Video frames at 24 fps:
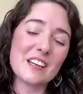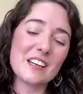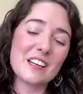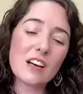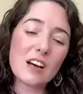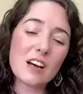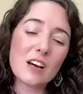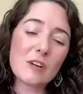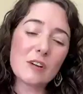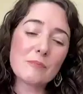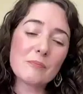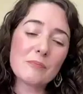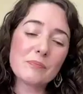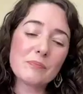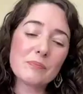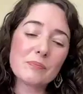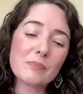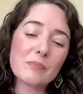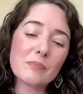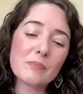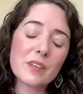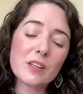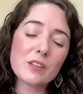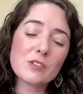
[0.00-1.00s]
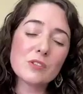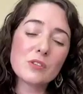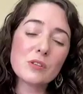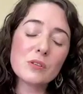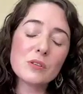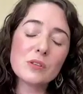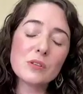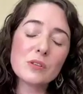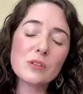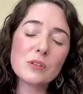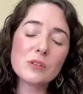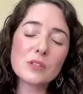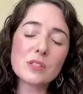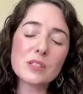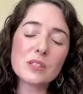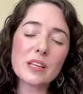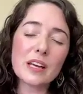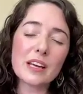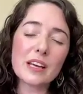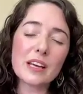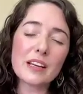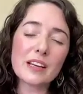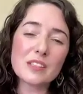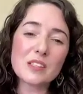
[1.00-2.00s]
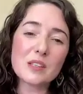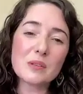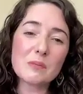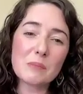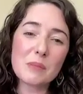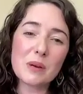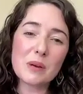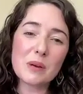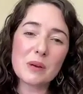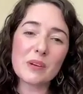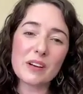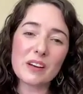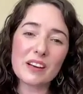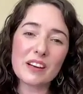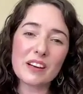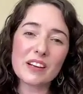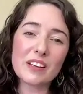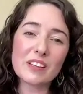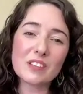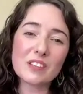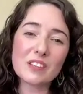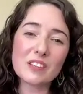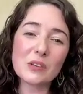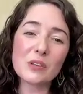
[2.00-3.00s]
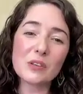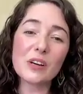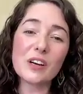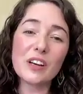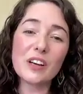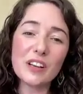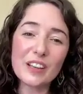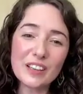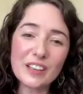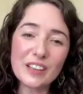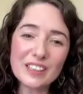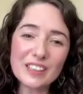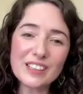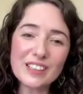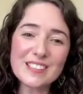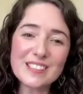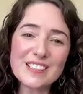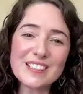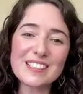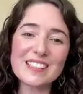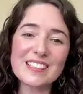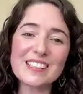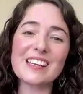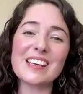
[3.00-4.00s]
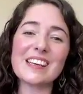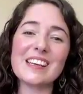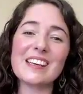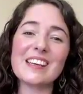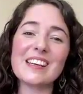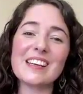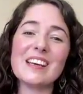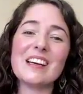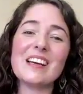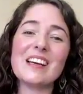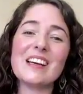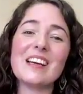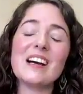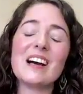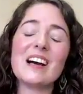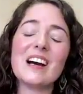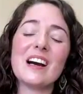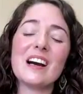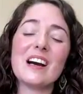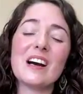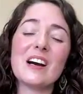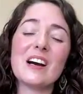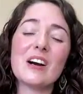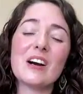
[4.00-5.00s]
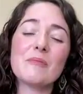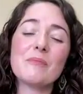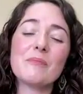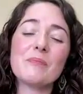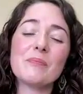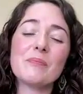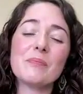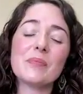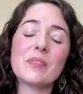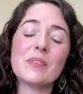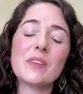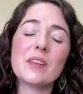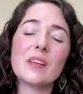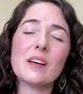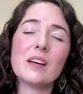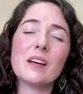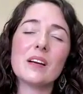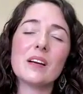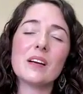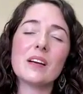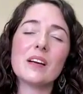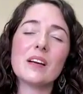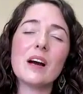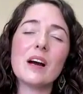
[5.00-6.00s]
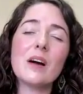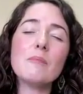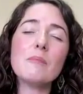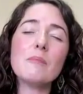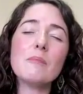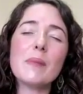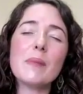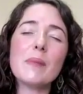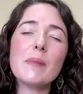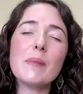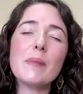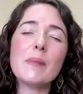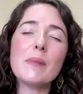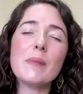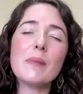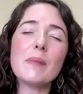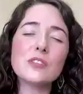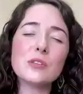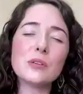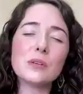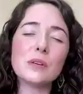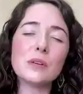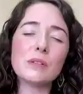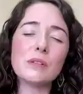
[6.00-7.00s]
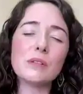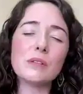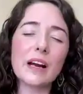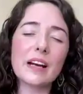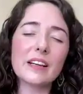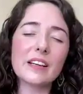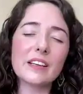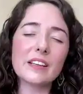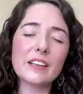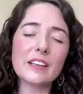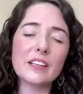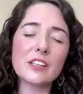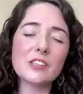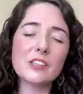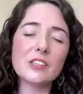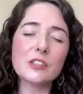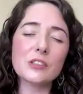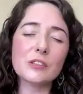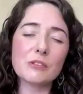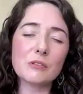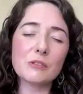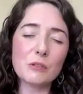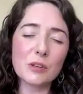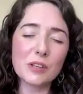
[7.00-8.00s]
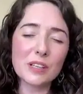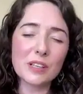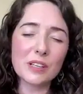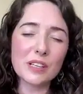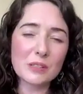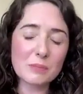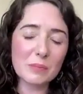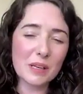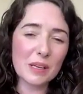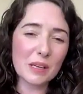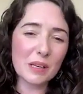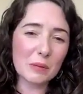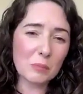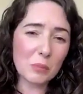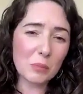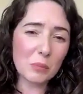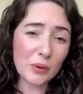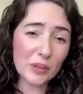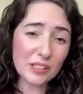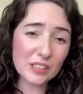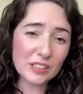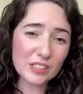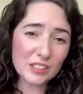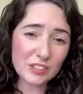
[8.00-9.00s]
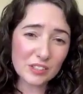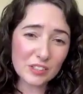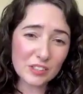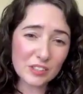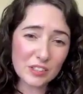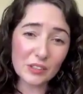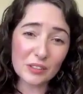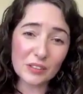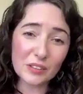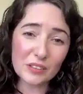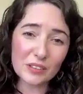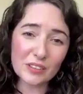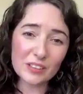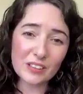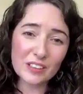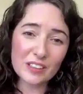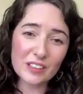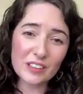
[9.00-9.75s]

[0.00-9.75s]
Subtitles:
to use that as a mirror and to earnestly come back to a recognition of what is being pointed to.